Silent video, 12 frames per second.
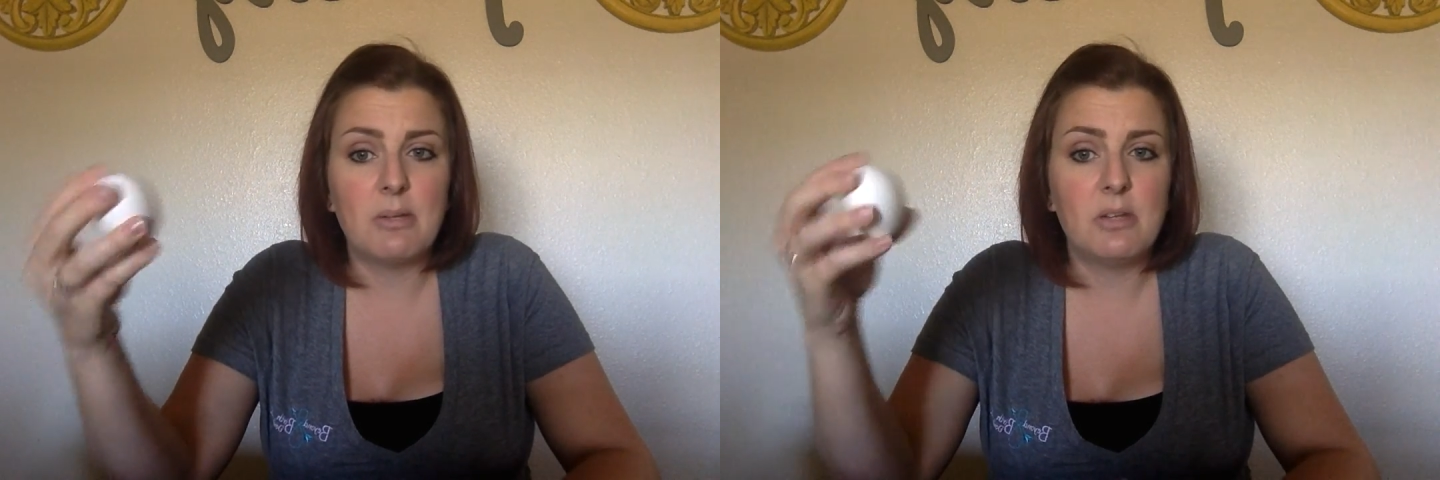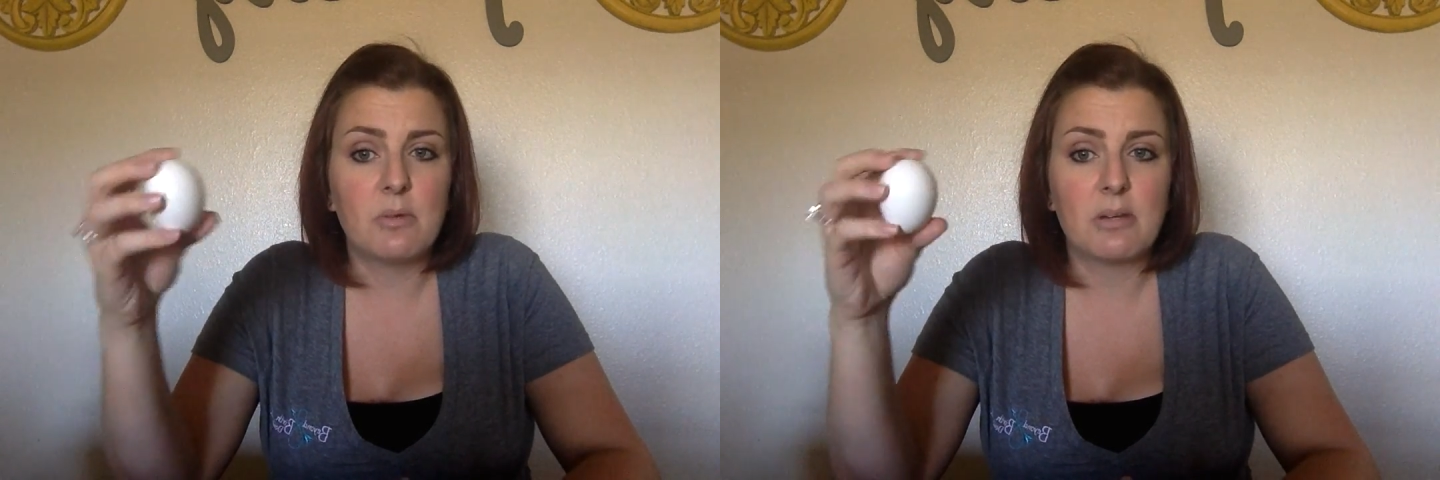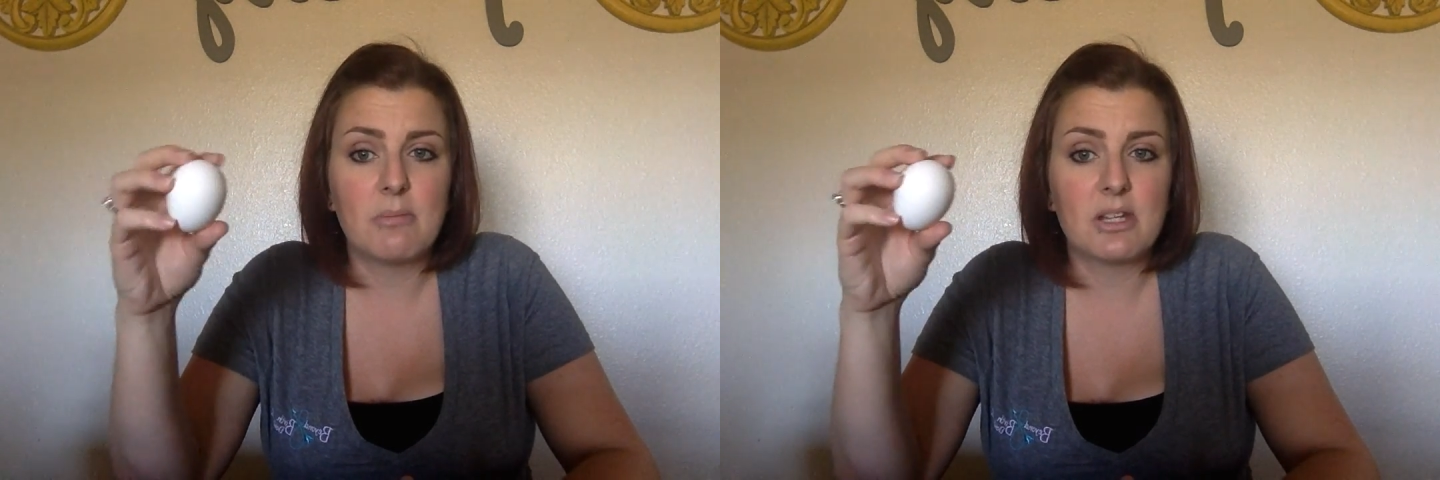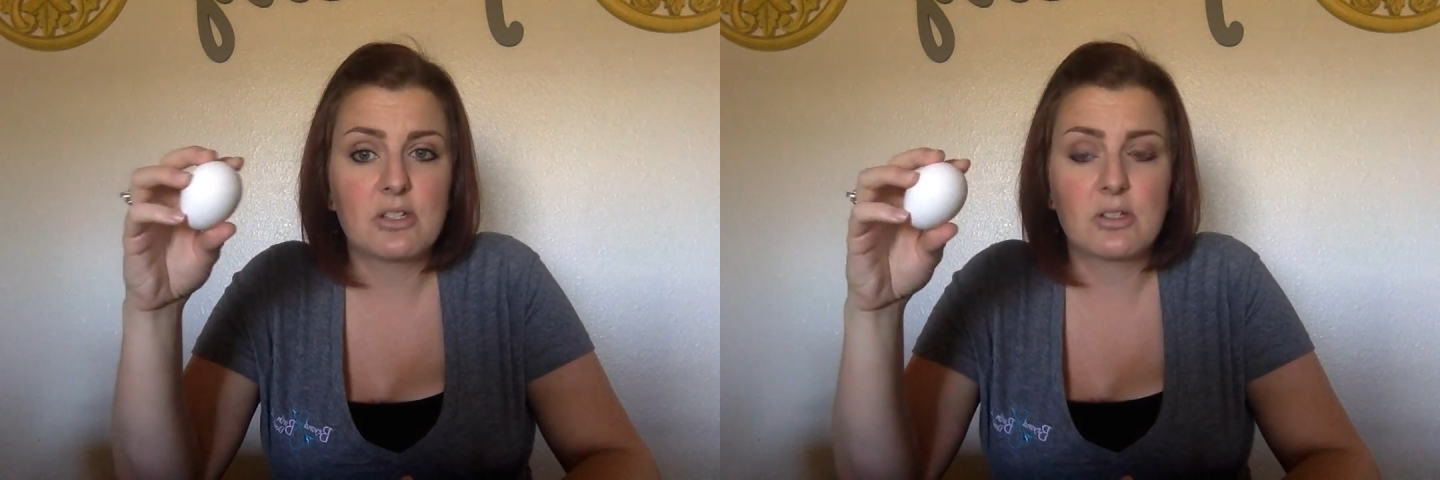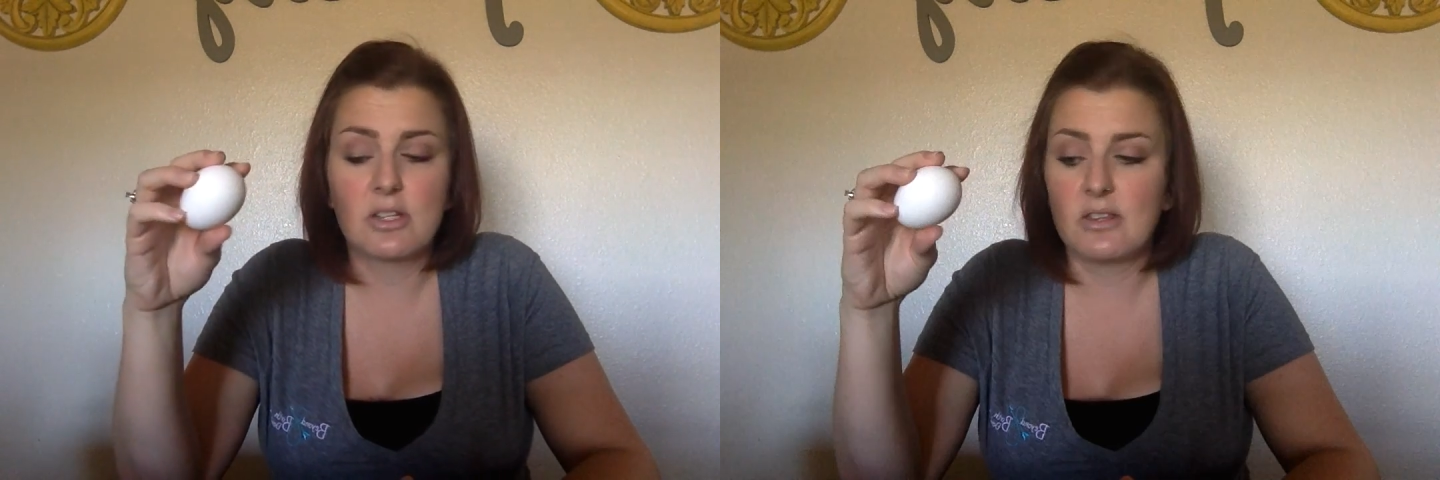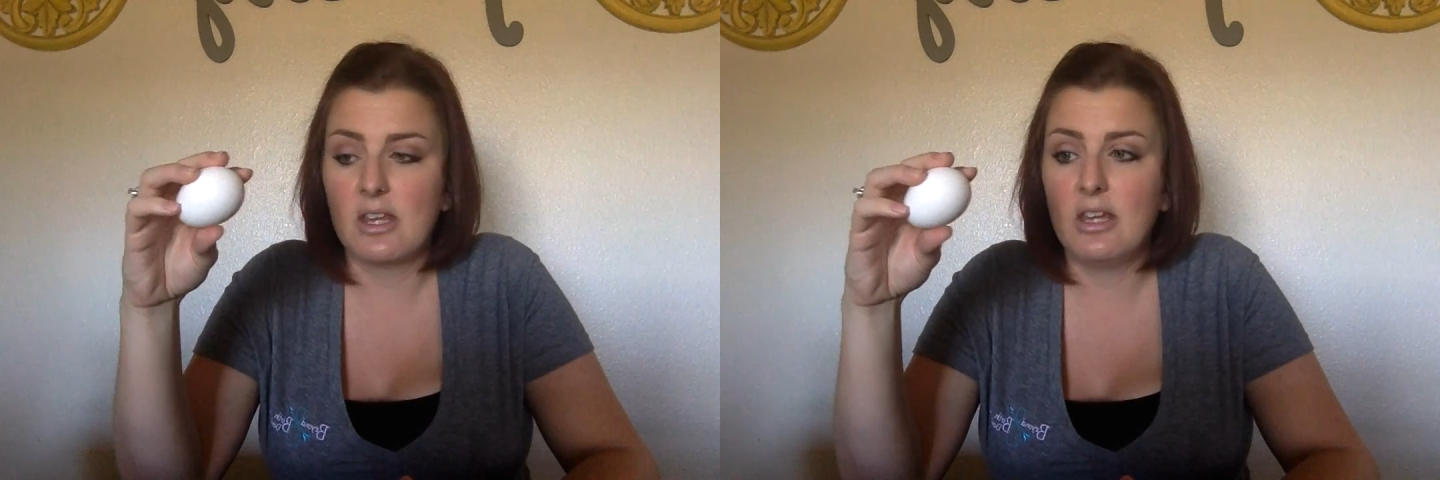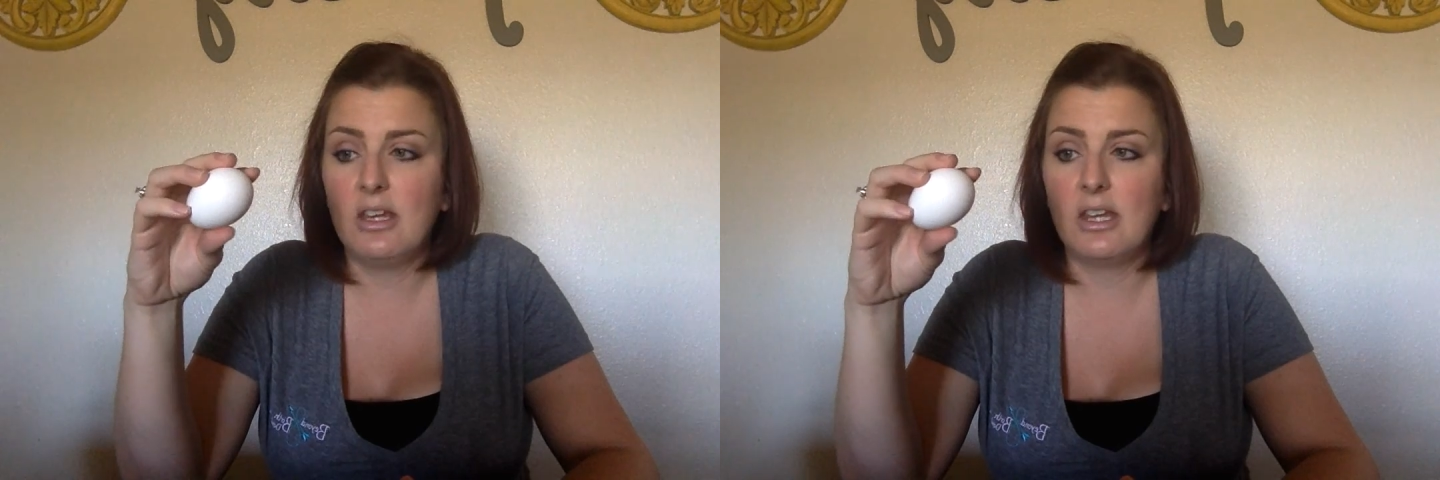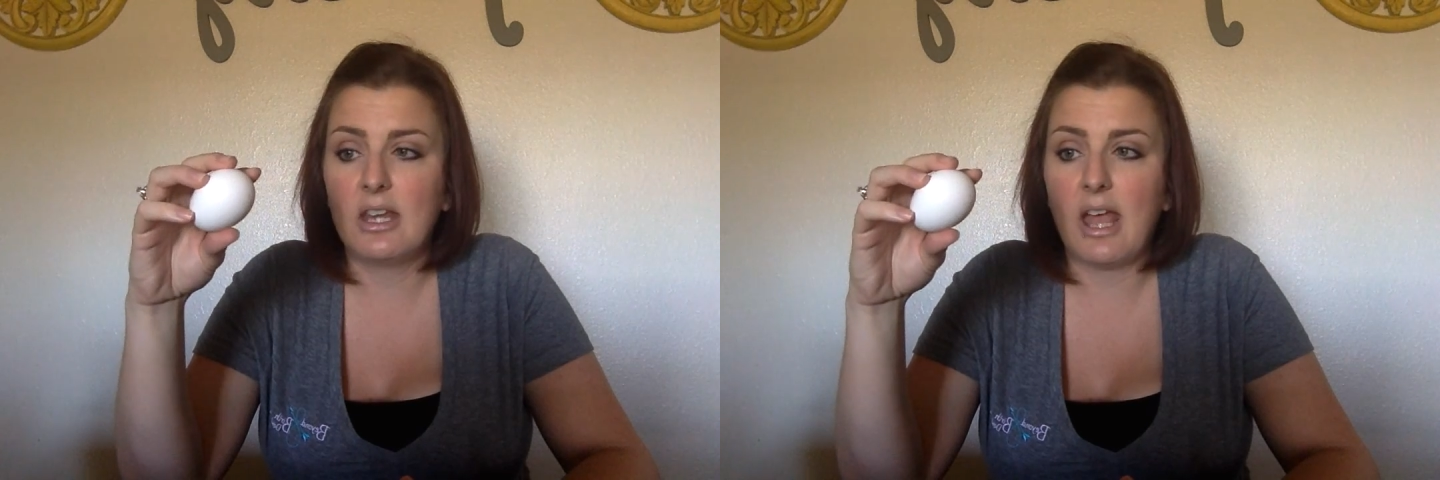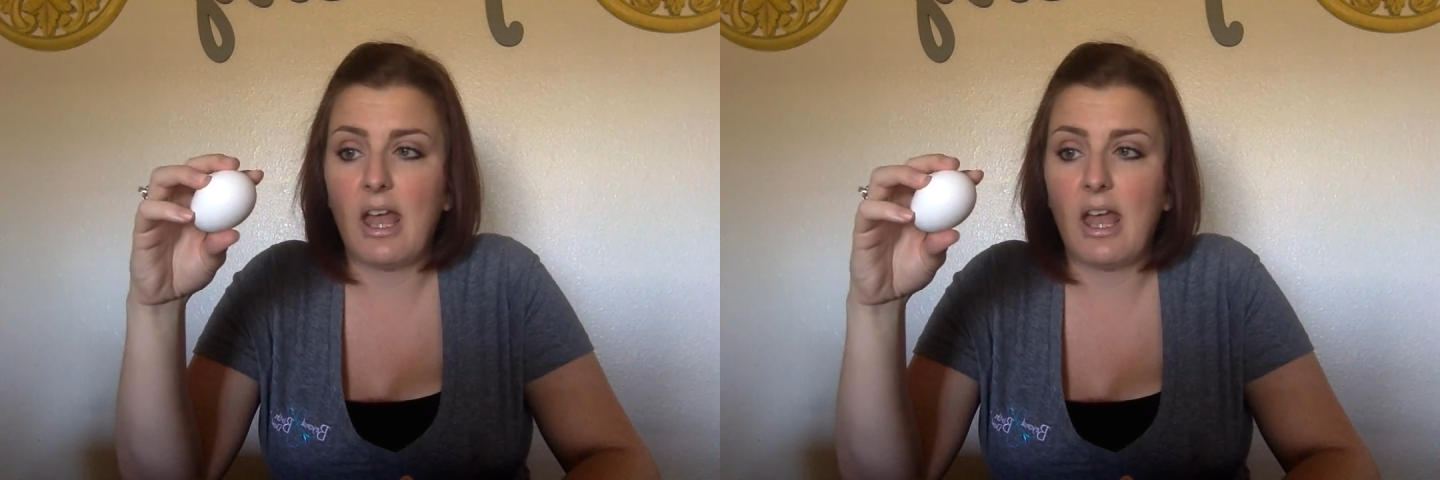You want to make sure that they're getting